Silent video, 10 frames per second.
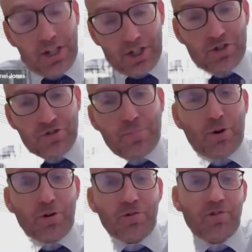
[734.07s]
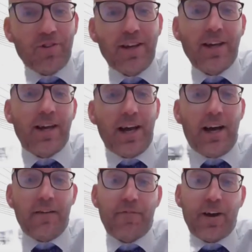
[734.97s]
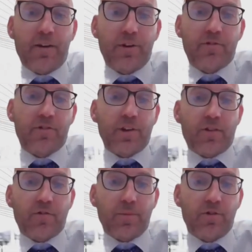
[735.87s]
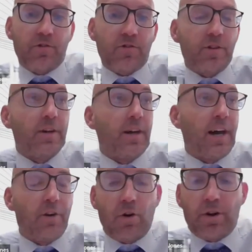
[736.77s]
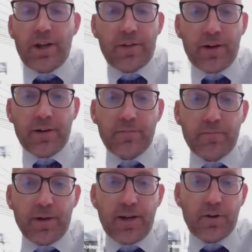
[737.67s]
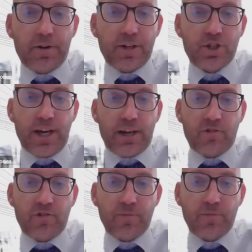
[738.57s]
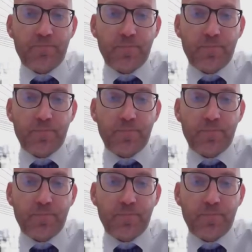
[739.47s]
condition reports, fire risk assessments, and all the other periodic checks.